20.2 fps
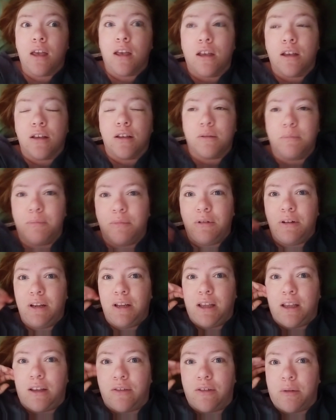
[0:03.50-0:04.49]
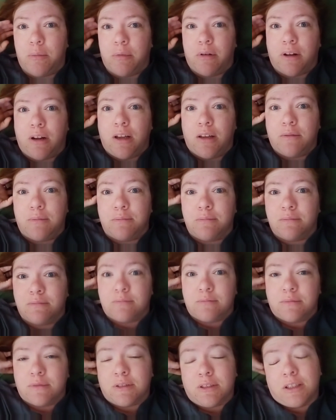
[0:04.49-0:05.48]
Good morning, everybody.
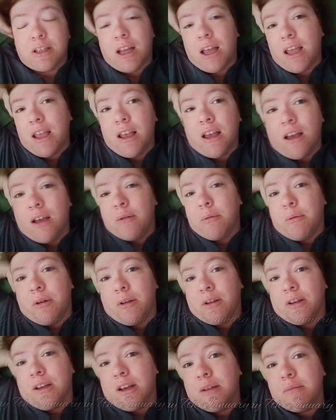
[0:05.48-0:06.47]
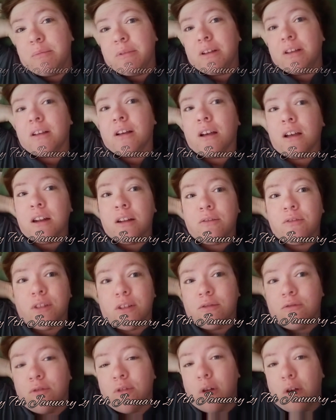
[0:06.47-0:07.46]
Today I woke up in kind of a
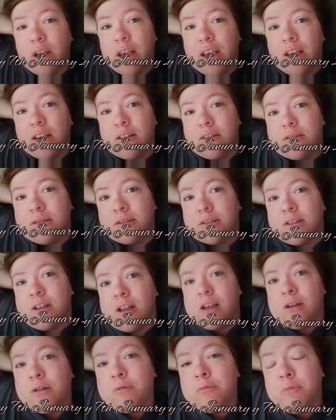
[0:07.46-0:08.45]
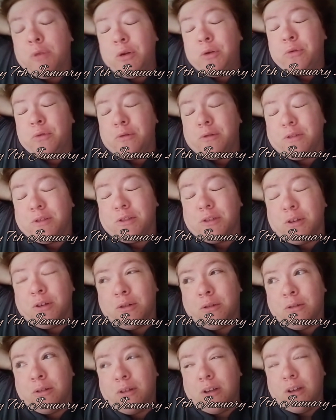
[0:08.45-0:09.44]
vloggy style mood,
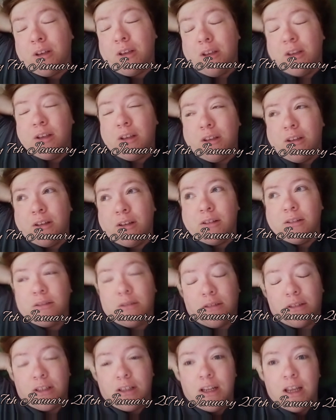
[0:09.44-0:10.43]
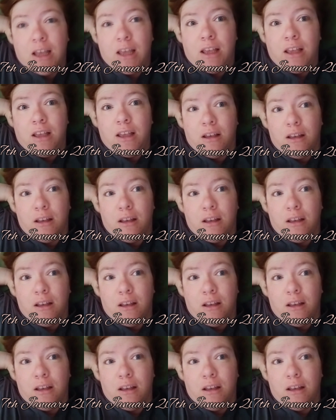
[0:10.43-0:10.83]
so today